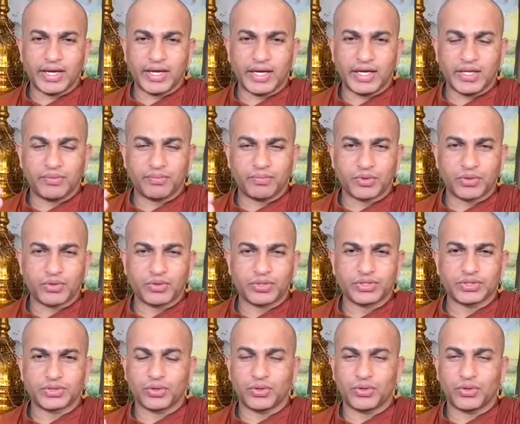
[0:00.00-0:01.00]
any
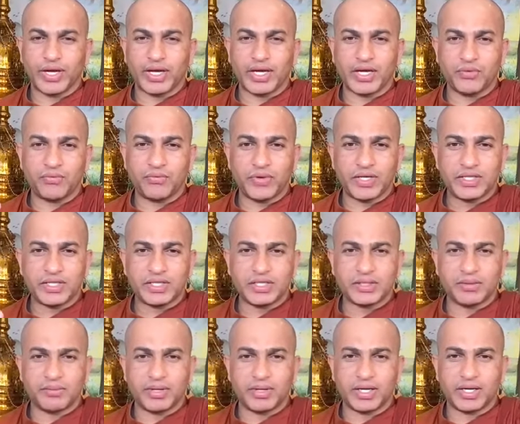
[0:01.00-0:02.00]
fruits or any
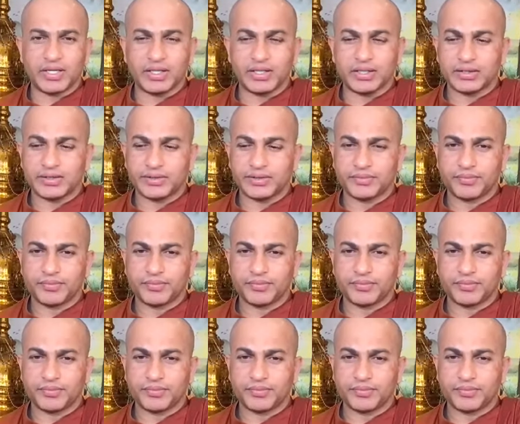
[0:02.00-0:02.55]
vegetable,